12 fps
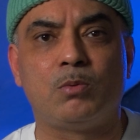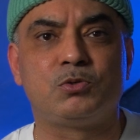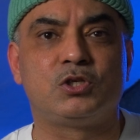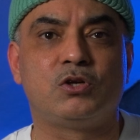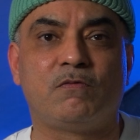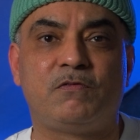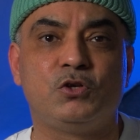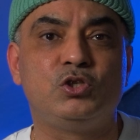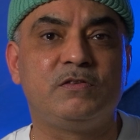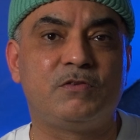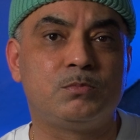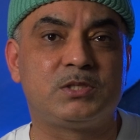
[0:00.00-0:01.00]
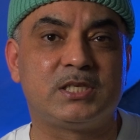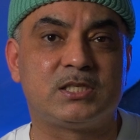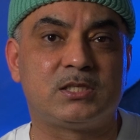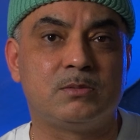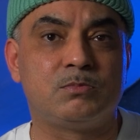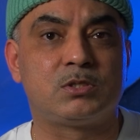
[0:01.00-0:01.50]
option on Fujifilm
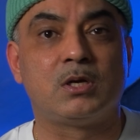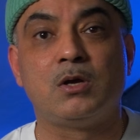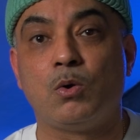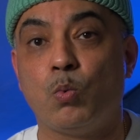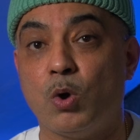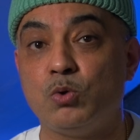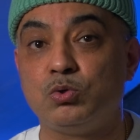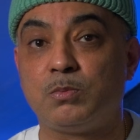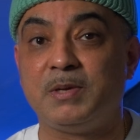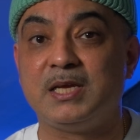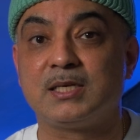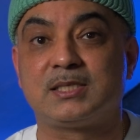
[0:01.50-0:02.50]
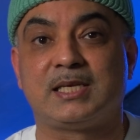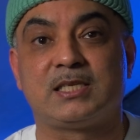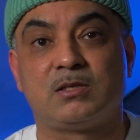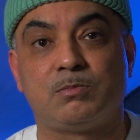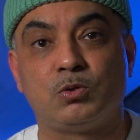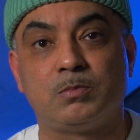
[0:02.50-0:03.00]
systems won't be
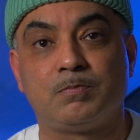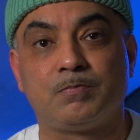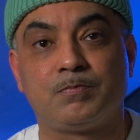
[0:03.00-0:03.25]
accessible.